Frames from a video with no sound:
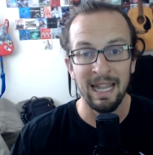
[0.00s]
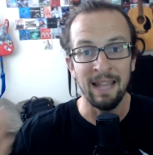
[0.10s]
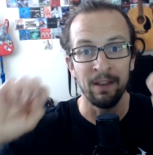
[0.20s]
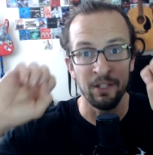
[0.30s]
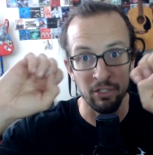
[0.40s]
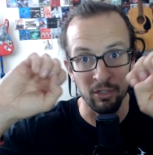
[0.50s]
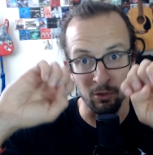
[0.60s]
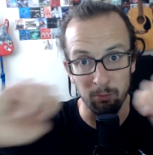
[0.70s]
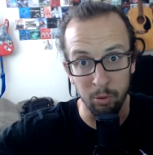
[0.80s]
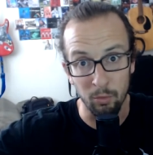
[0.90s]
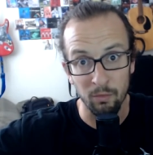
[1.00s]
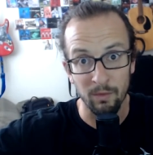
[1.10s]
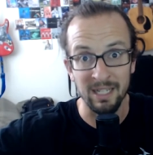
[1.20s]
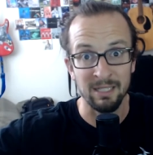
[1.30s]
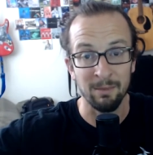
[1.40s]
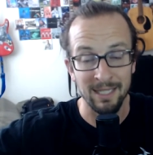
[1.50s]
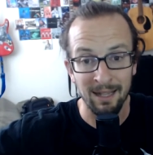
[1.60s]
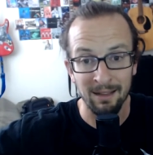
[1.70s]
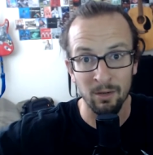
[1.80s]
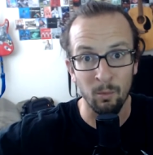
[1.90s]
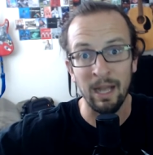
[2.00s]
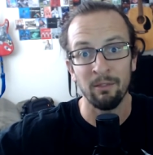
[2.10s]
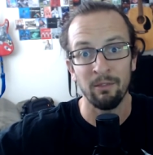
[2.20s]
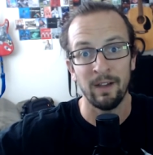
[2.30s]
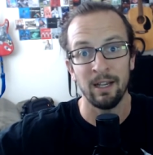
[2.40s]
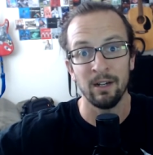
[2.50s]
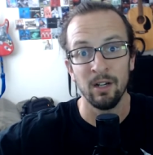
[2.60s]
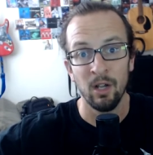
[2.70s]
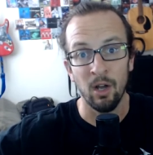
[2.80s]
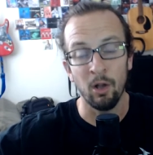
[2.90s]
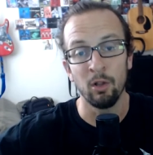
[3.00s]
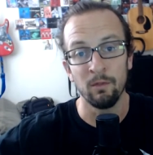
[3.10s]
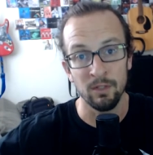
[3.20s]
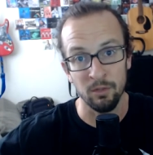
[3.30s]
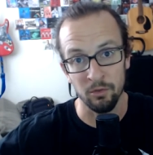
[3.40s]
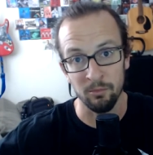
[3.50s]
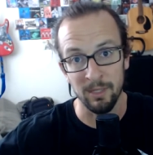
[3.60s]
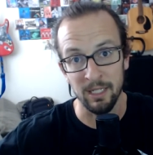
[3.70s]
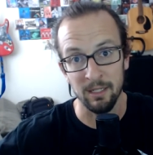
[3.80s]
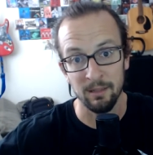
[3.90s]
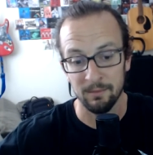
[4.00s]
And then it just goes, poof, and it's a Metallica wildfire all over social media.